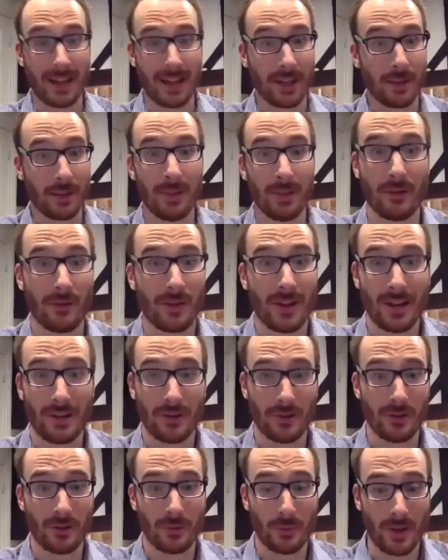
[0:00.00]
completely agree,
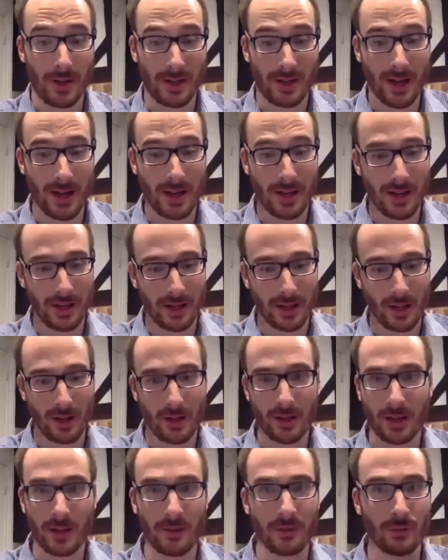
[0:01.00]
Andrew, as well. And it kind
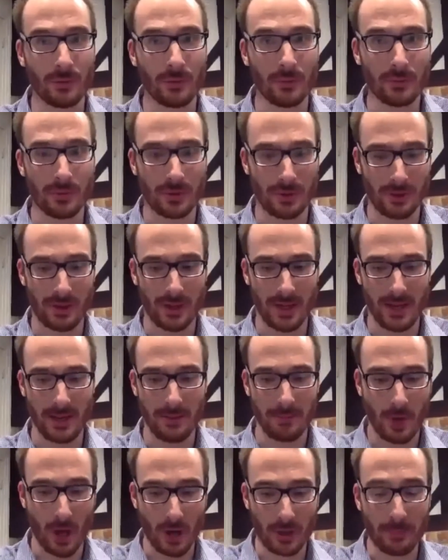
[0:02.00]
of
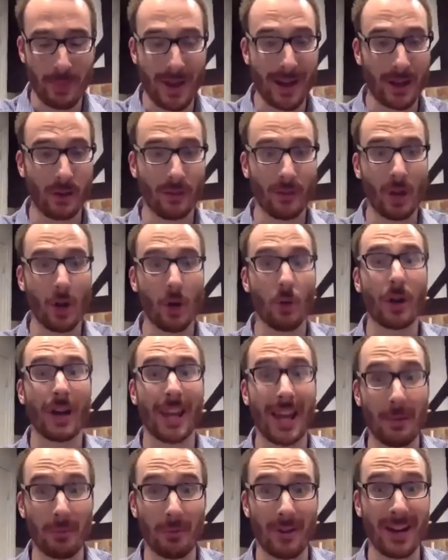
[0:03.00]
goes back on the whole
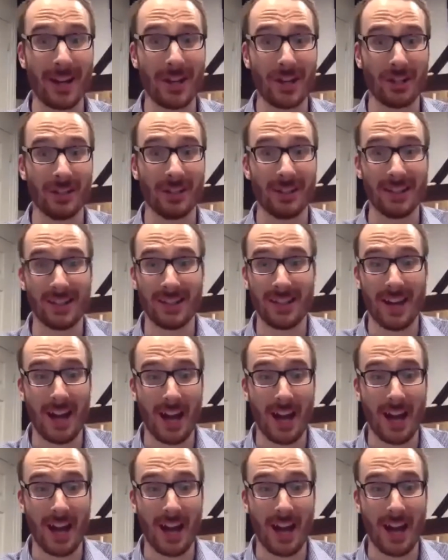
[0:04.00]
collaboration, doesn't it?